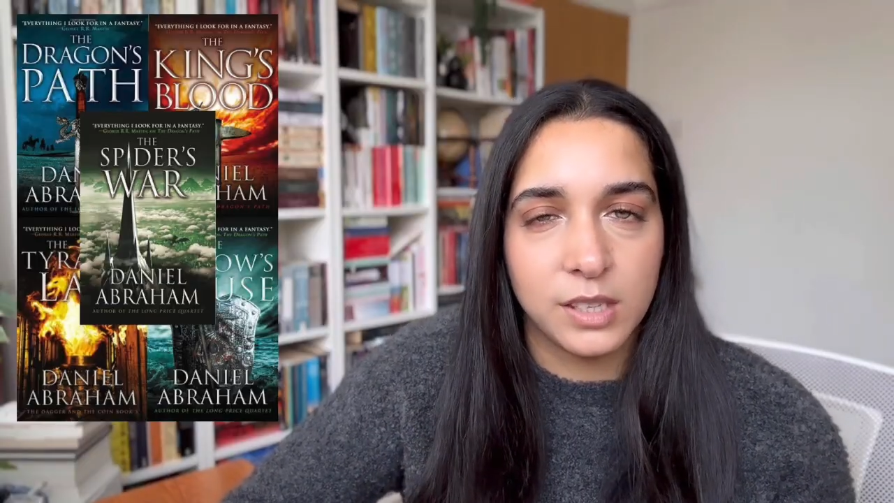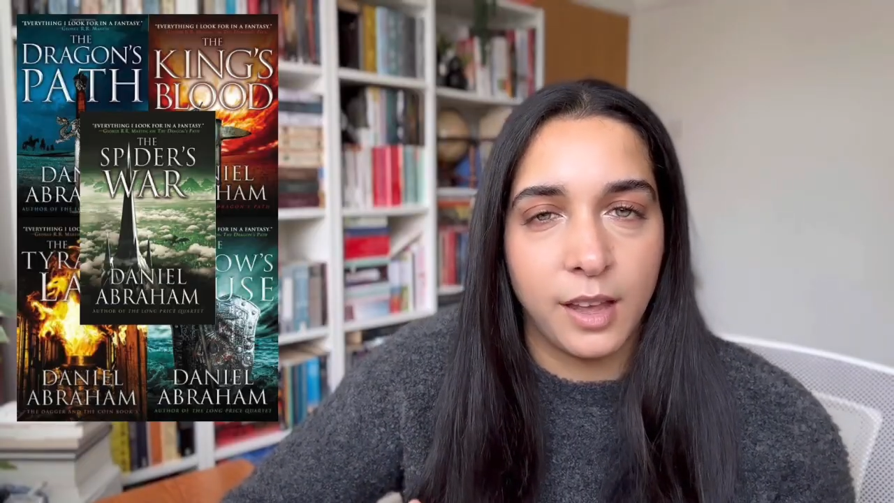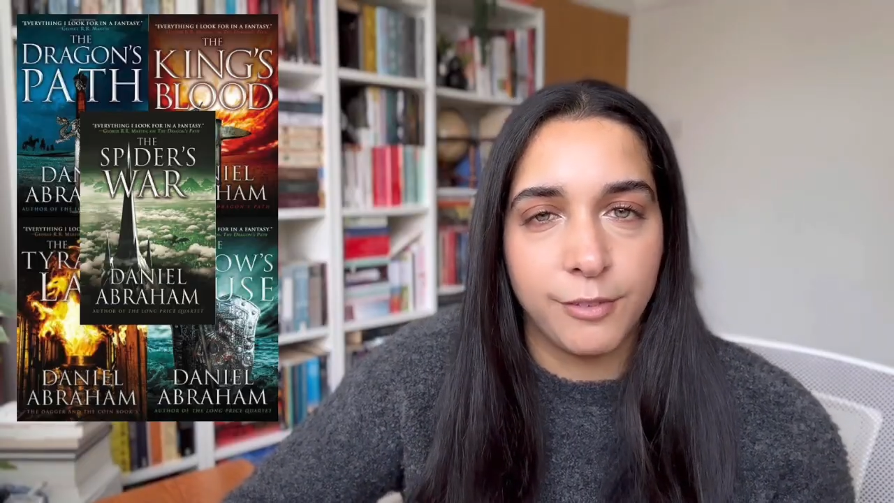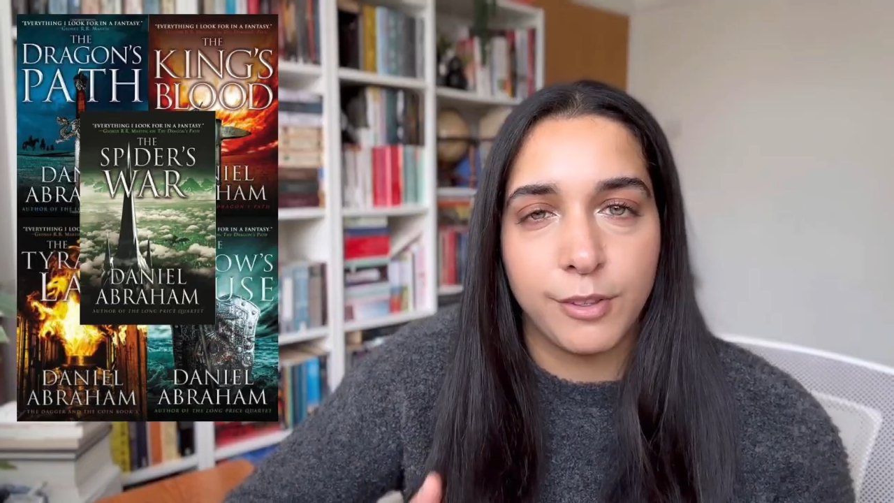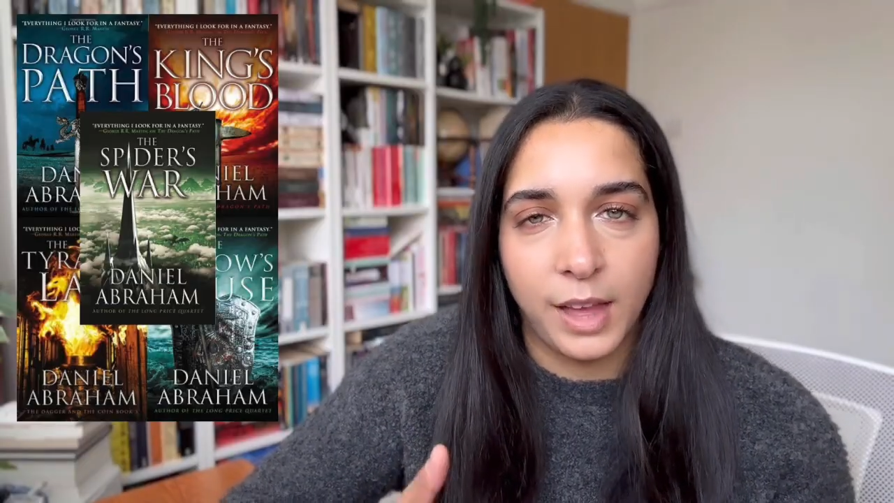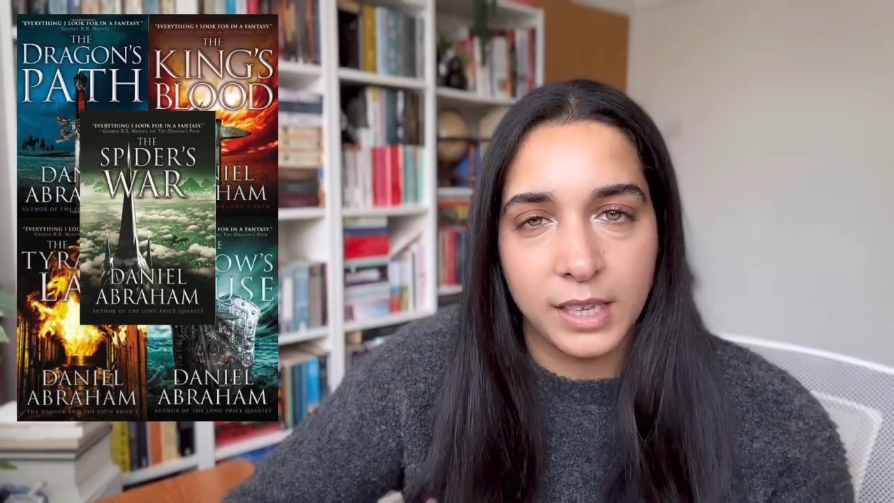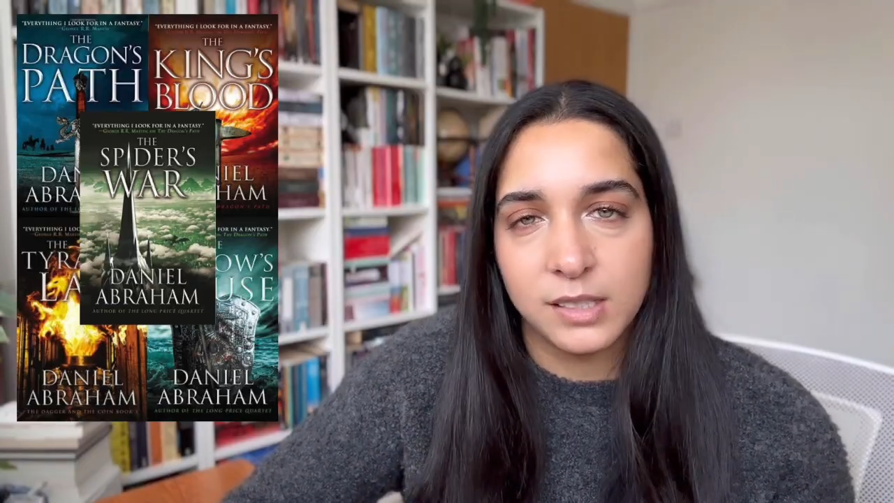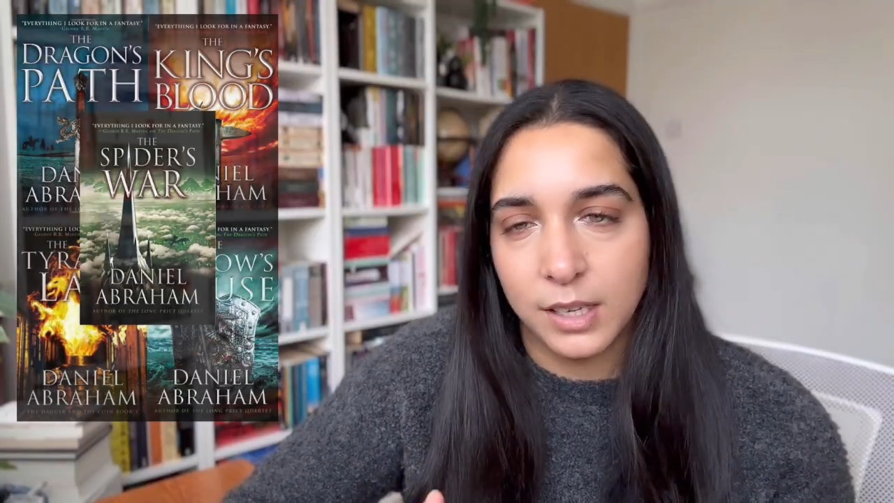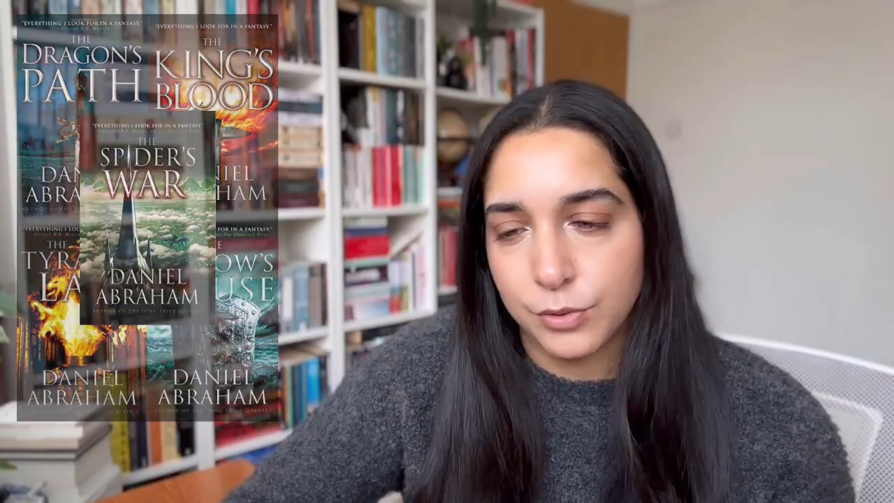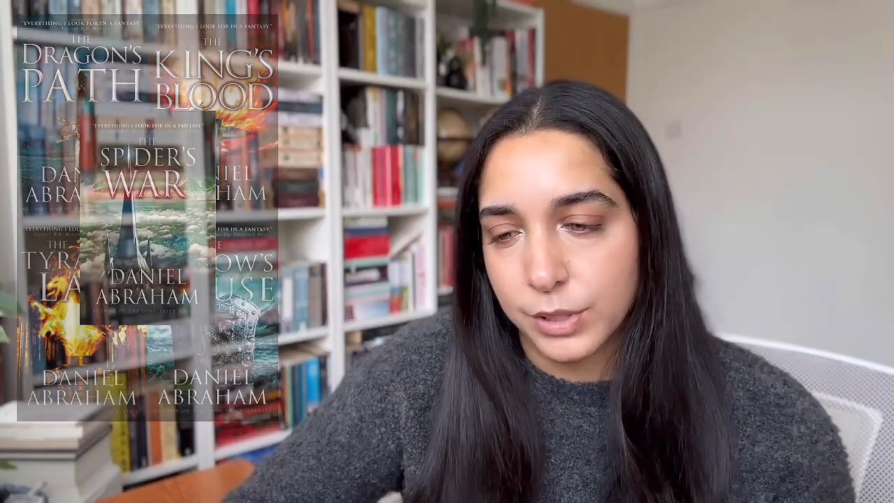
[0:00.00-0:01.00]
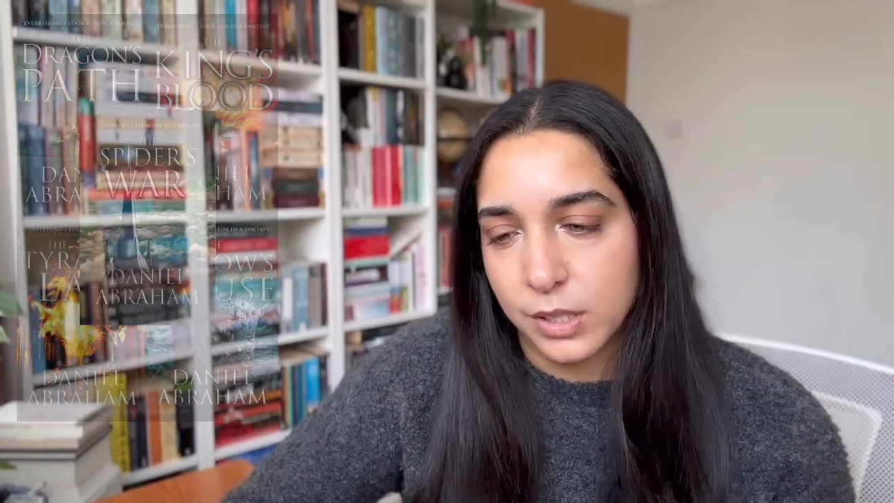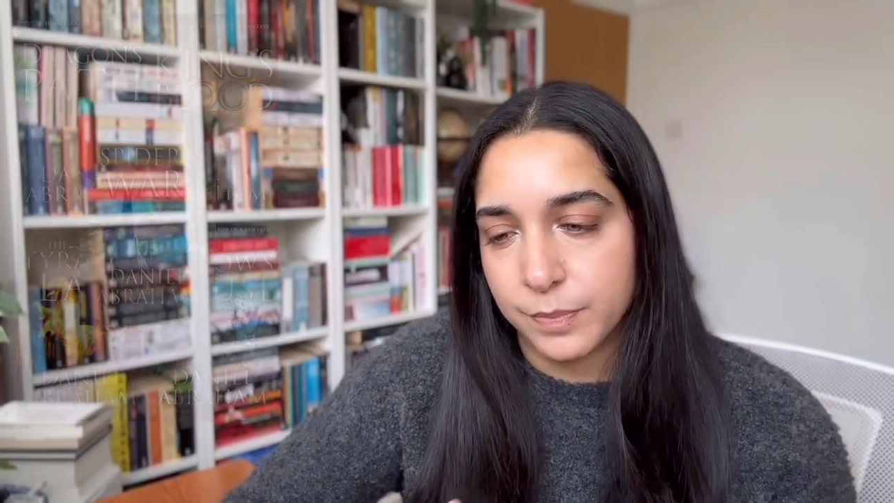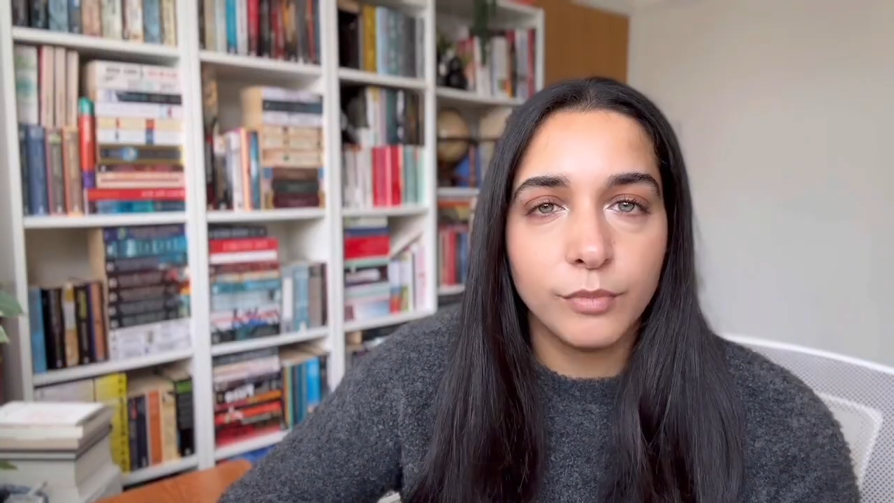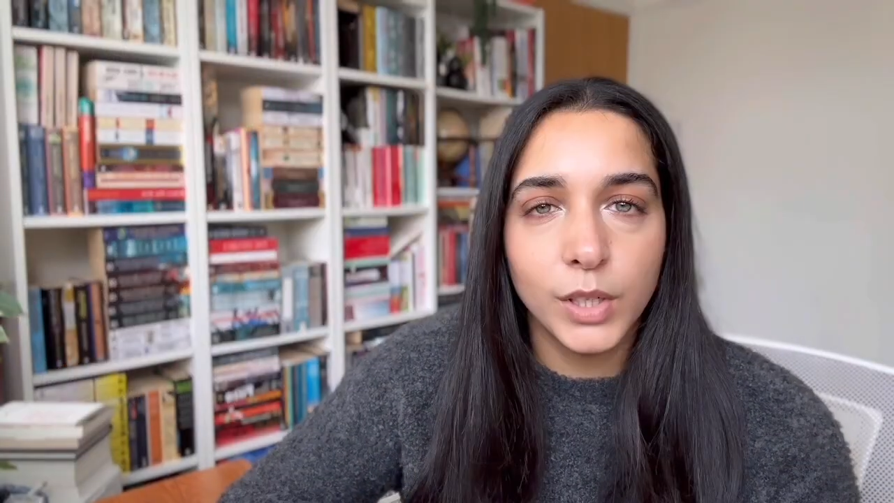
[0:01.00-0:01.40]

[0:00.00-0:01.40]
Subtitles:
year for that exact reason.